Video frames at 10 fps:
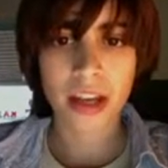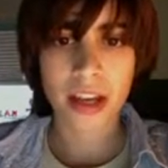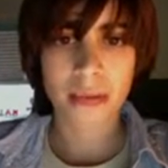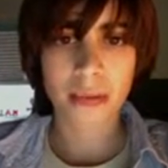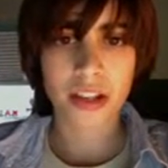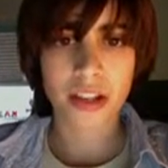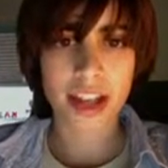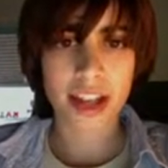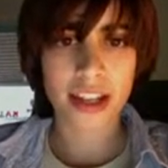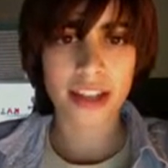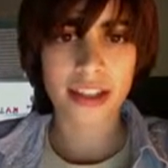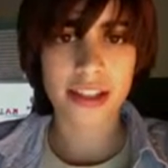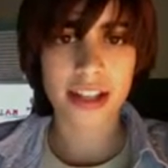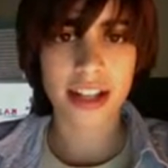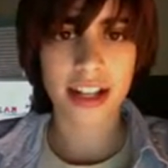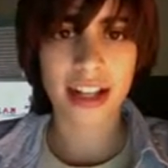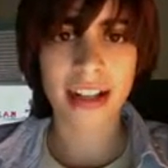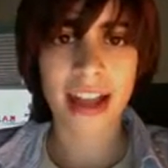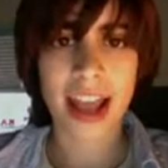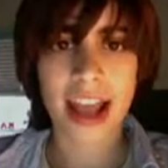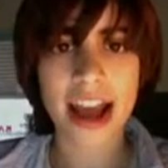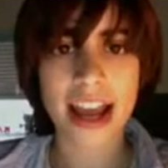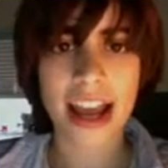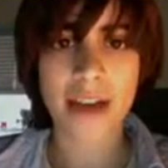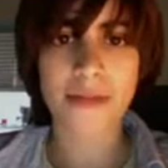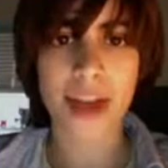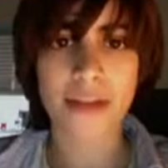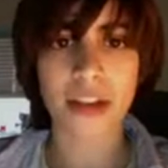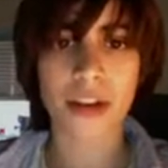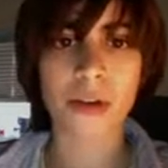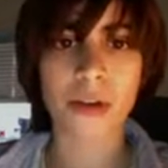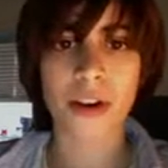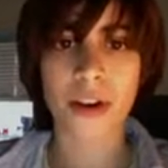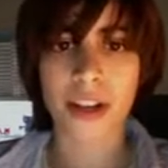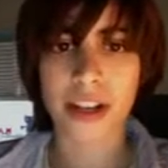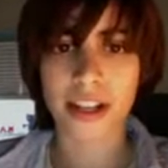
Import Settings, and click AIFF Encoder.